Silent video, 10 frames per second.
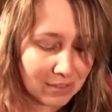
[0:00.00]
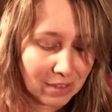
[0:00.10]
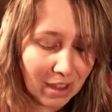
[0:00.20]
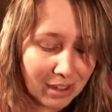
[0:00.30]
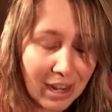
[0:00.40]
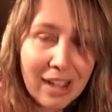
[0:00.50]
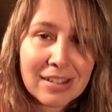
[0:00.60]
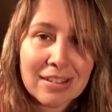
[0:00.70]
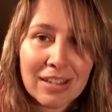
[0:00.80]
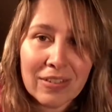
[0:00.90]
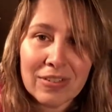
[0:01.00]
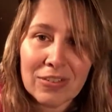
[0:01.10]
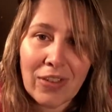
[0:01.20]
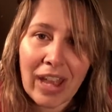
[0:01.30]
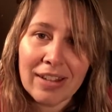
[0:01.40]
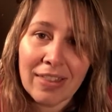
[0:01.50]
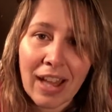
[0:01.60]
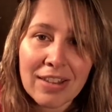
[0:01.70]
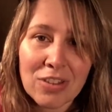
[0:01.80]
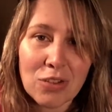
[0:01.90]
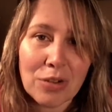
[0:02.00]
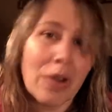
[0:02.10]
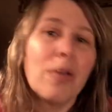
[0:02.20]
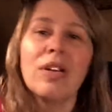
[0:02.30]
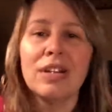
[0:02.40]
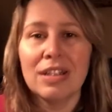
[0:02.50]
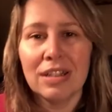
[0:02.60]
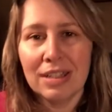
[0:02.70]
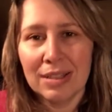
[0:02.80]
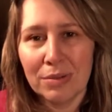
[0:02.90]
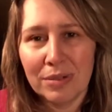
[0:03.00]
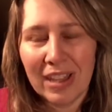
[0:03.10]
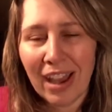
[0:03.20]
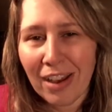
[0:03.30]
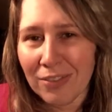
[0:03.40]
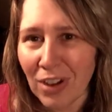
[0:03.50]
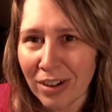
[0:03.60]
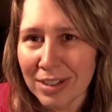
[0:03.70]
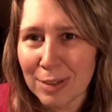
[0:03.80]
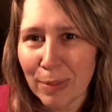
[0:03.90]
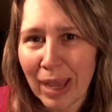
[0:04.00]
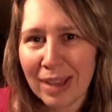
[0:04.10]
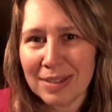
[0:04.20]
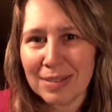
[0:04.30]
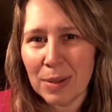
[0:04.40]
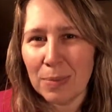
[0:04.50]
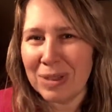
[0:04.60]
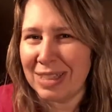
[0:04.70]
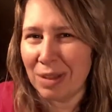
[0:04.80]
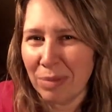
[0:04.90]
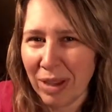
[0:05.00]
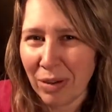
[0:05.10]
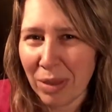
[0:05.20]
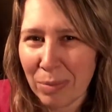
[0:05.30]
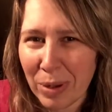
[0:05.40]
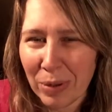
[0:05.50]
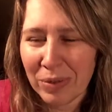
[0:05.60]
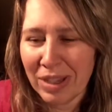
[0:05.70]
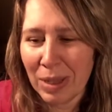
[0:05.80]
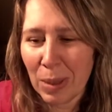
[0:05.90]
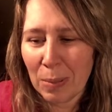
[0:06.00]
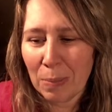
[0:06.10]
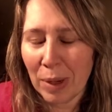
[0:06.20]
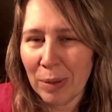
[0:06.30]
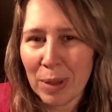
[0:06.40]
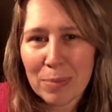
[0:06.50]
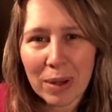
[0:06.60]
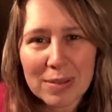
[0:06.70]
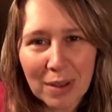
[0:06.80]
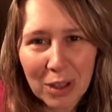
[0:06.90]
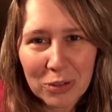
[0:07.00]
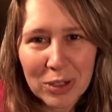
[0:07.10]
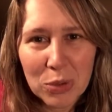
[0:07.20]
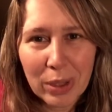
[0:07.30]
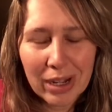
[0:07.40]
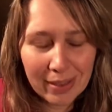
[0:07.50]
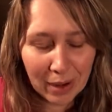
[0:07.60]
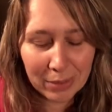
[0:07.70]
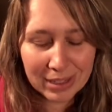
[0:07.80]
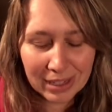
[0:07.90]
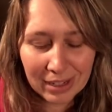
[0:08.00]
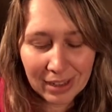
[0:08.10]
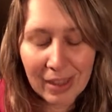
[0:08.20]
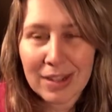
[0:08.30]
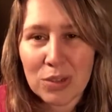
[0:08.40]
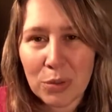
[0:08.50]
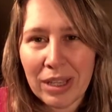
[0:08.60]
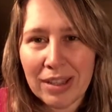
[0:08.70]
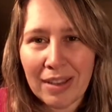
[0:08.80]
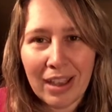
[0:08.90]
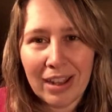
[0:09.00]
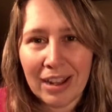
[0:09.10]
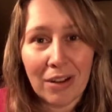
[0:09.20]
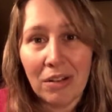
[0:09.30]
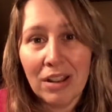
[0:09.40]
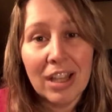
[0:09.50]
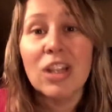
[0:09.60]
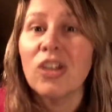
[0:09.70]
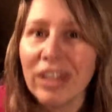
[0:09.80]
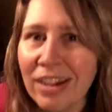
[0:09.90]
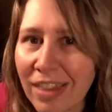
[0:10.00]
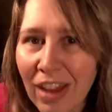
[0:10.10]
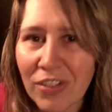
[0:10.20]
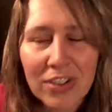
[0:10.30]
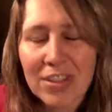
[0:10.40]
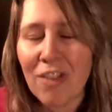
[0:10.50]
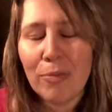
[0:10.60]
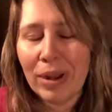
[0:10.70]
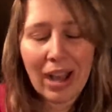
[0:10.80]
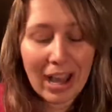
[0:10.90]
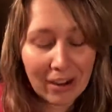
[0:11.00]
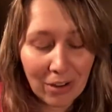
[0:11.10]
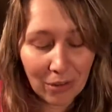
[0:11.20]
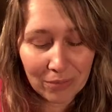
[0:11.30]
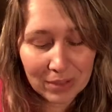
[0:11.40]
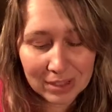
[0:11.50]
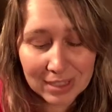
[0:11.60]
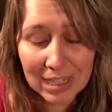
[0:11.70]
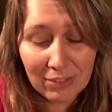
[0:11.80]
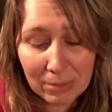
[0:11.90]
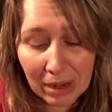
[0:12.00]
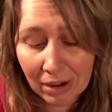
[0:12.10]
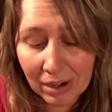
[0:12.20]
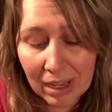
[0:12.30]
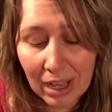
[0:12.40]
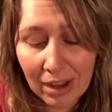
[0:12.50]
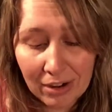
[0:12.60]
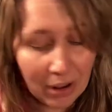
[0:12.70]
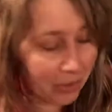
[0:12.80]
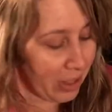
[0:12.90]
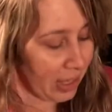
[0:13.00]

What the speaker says: A lot of NASA stuff is faked. That's true. We have gone to space, but did we go to the moon? Apparently Buzz Aldrin tweeted that we didn't, and then his tweet got taken down. Look into that for yourself, but I don't know. Does it even matter? I don't know.